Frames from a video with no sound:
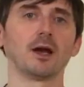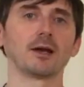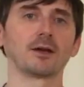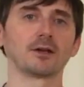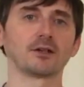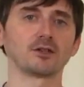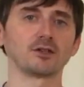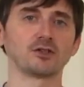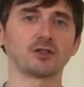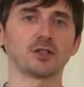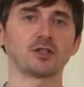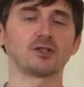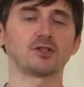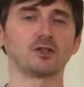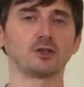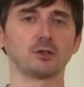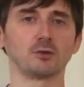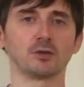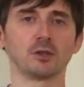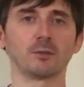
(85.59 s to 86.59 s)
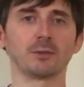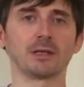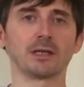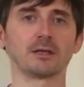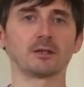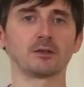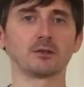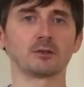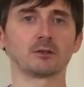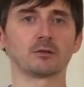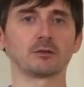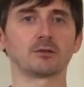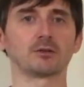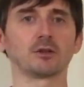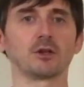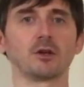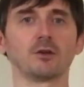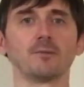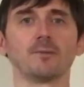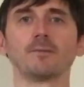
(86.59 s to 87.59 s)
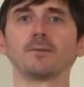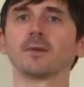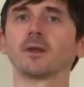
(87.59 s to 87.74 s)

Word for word: and I suggest you dominate Google too.